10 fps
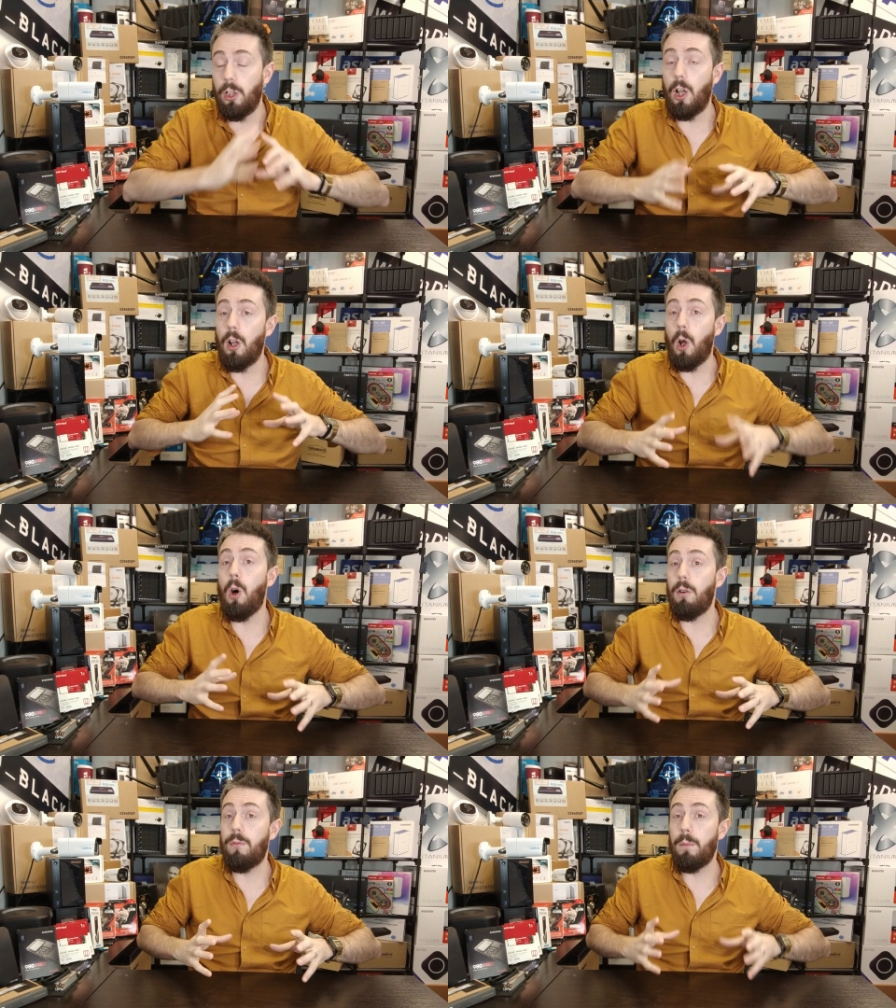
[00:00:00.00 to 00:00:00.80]
a lot
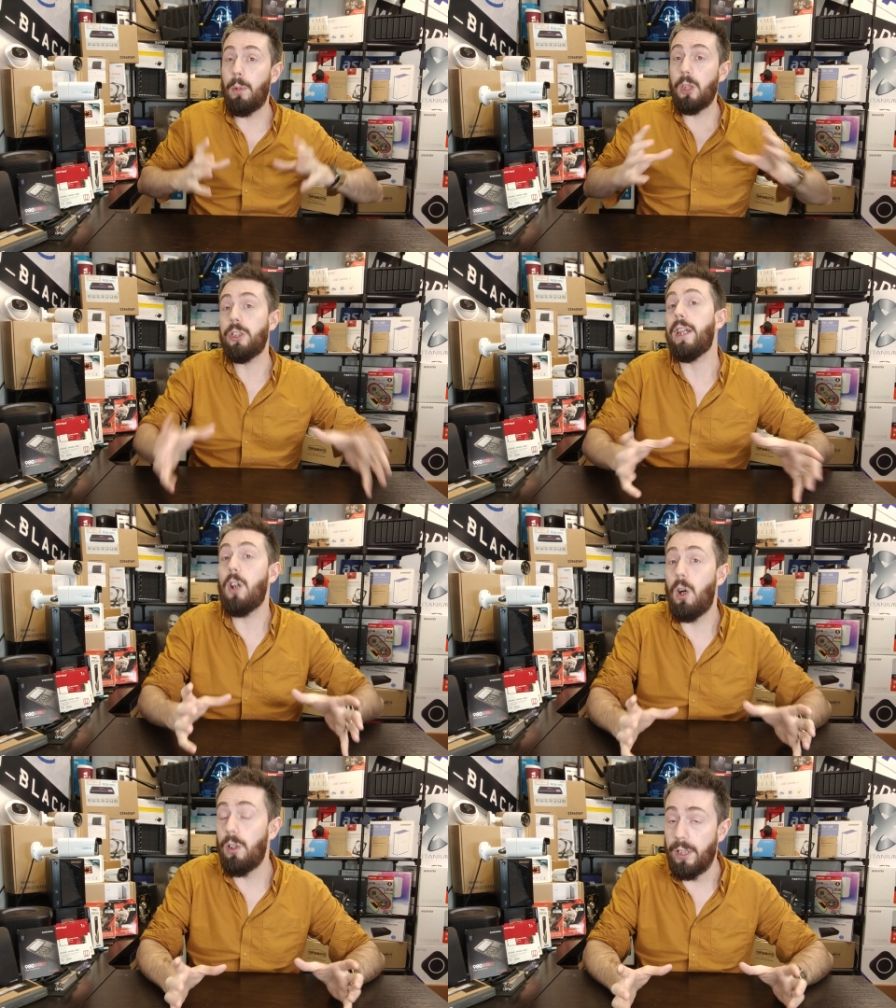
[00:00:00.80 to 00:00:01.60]
of
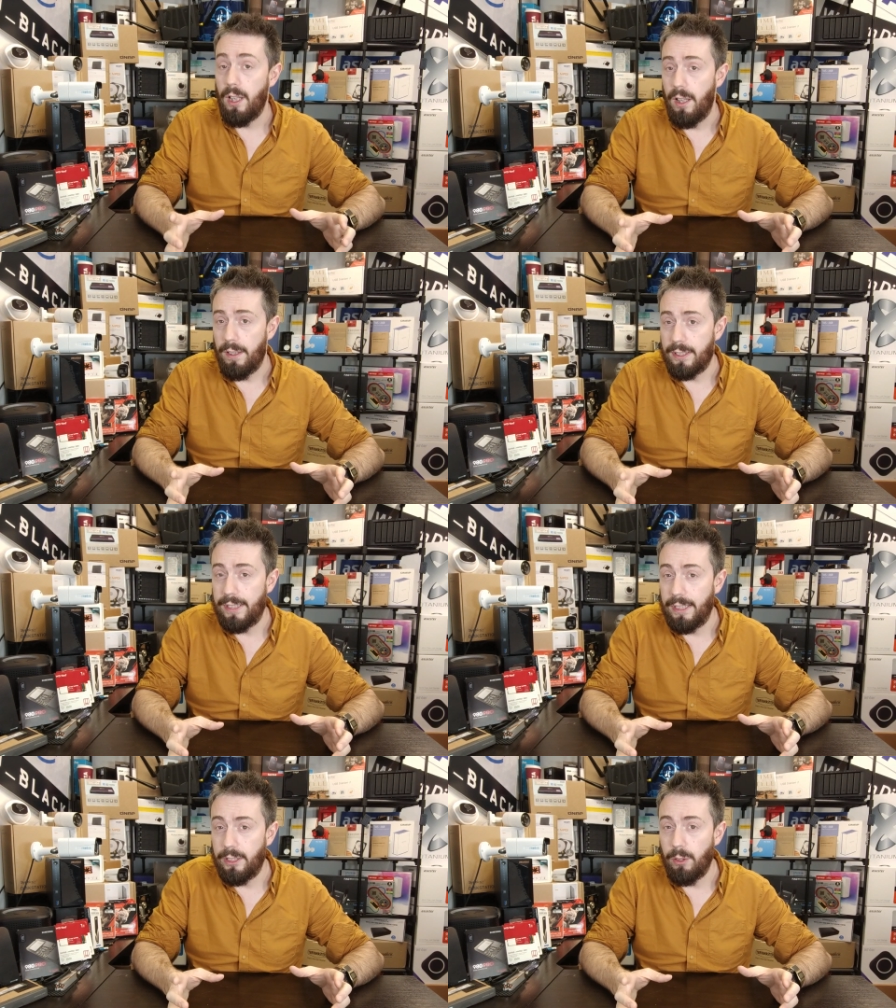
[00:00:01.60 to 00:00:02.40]
pushing on the
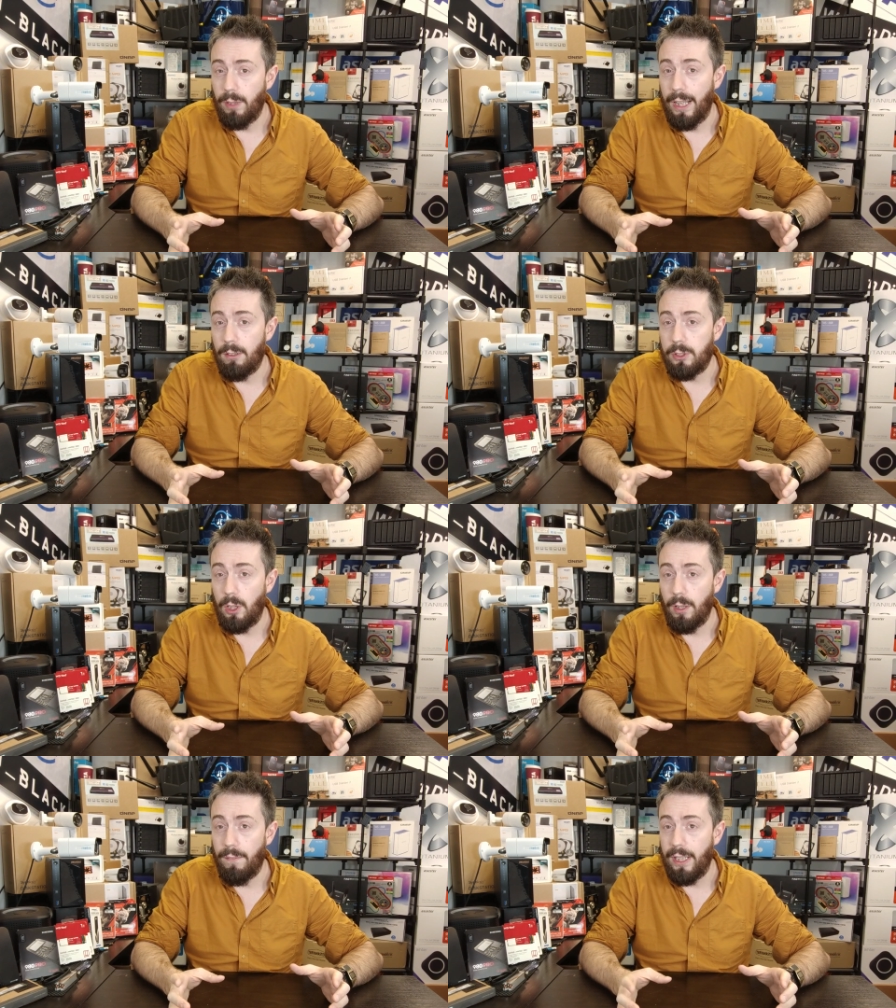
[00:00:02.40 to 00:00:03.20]
C2 cloud
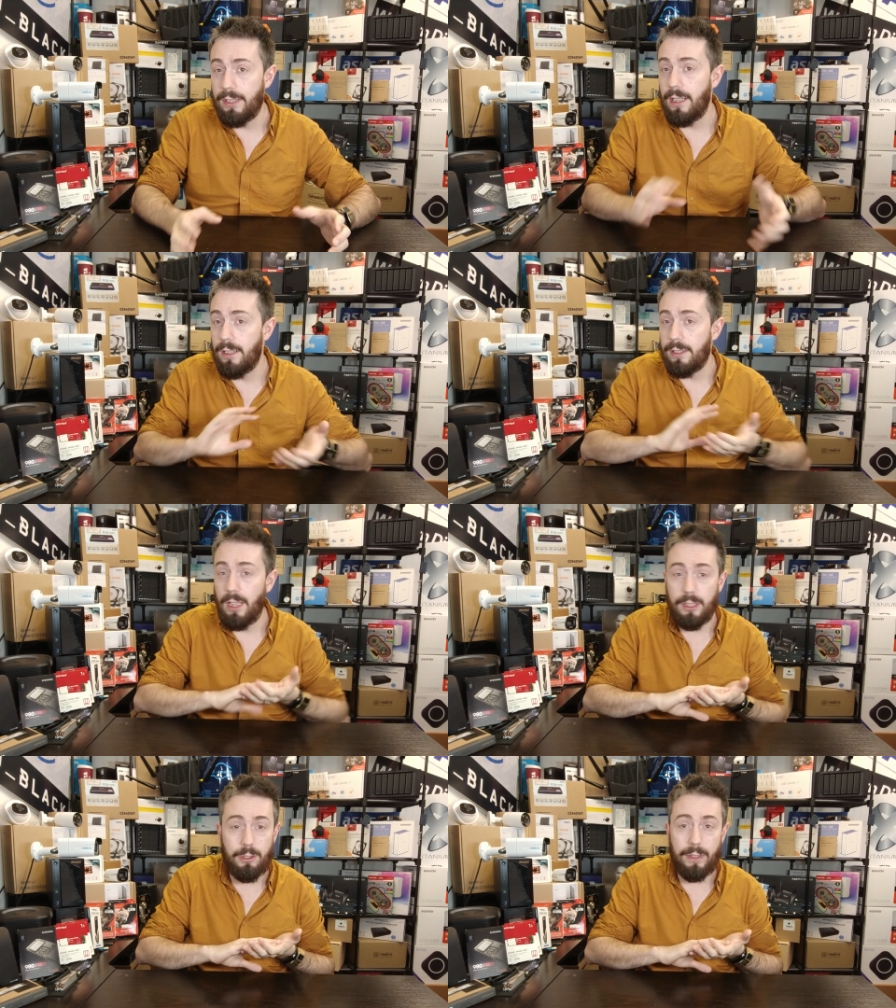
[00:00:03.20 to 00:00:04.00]
side of things in
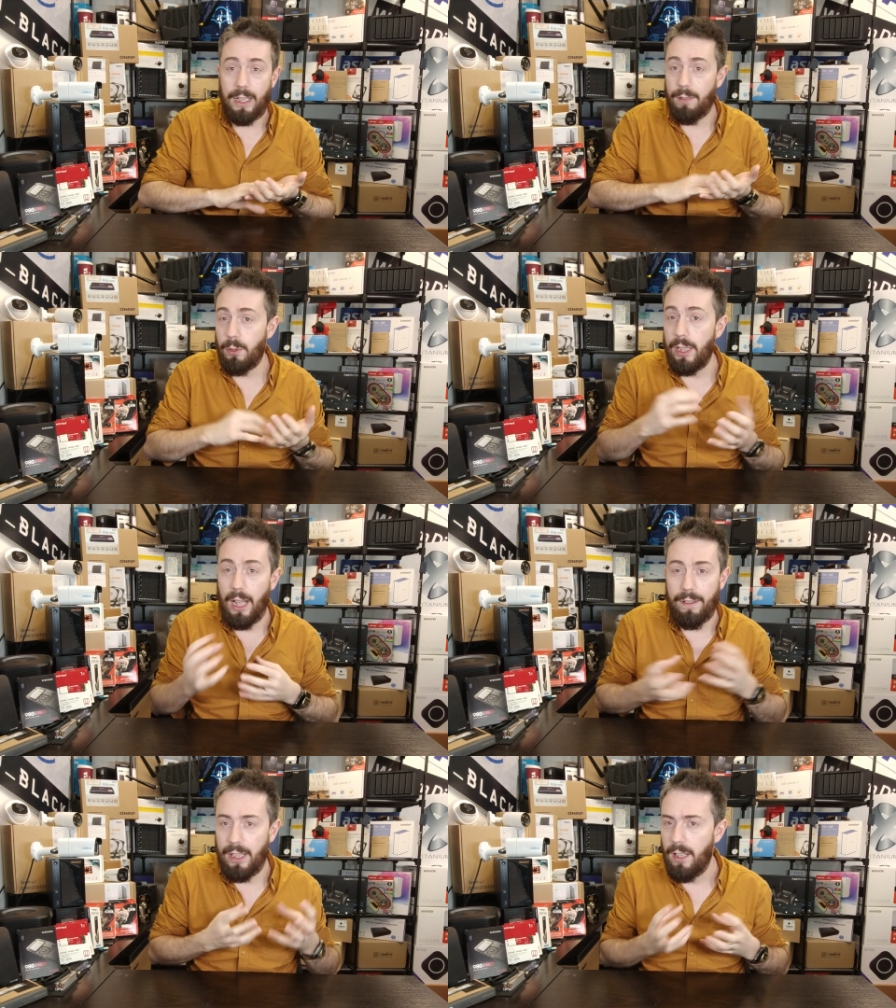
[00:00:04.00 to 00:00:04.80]
disaster recovery
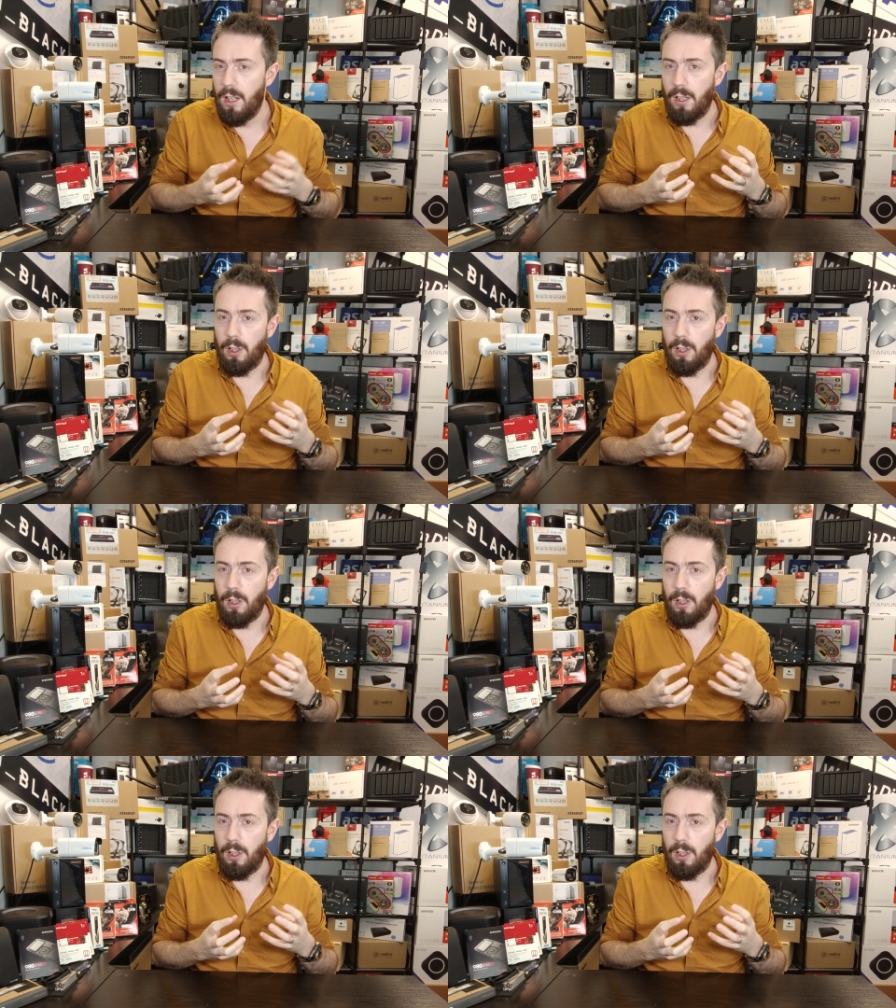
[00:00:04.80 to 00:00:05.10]
and other